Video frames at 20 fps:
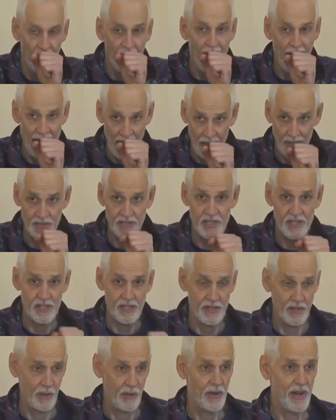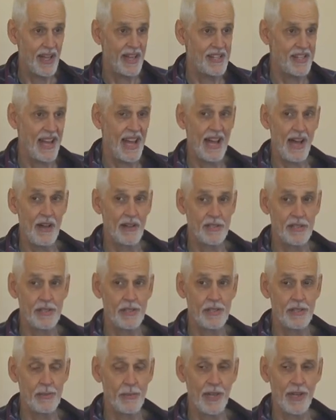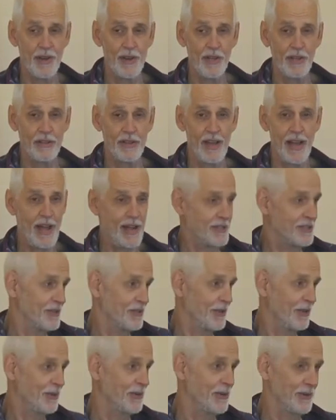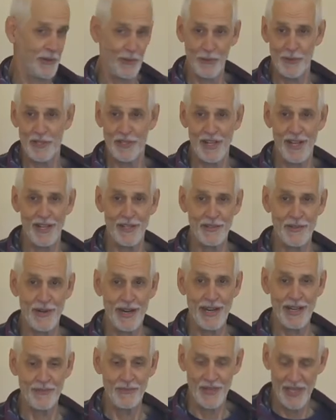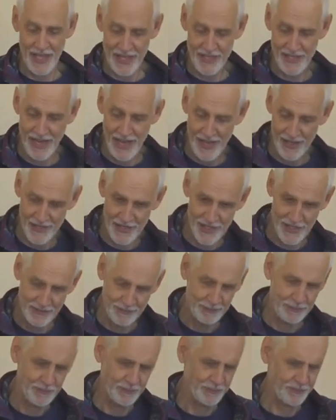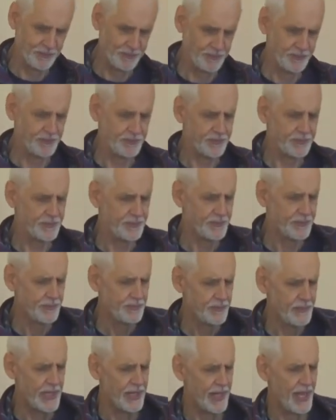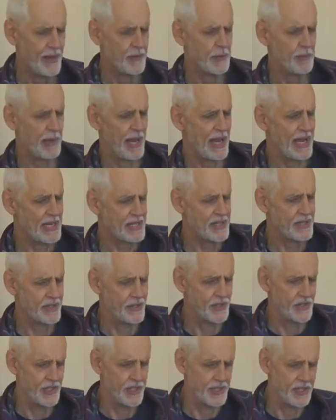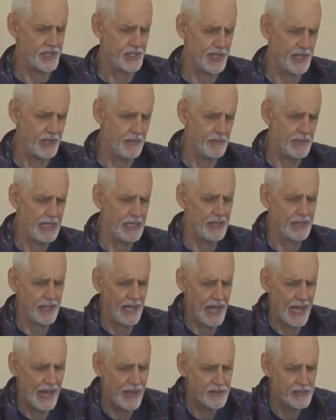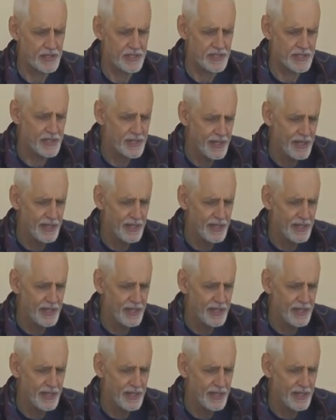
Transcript: house. The Lord has a house. We call it the house of the Lord, the Lord's house, right? He has a house. Came to pass, as Jesus said at meat in the house,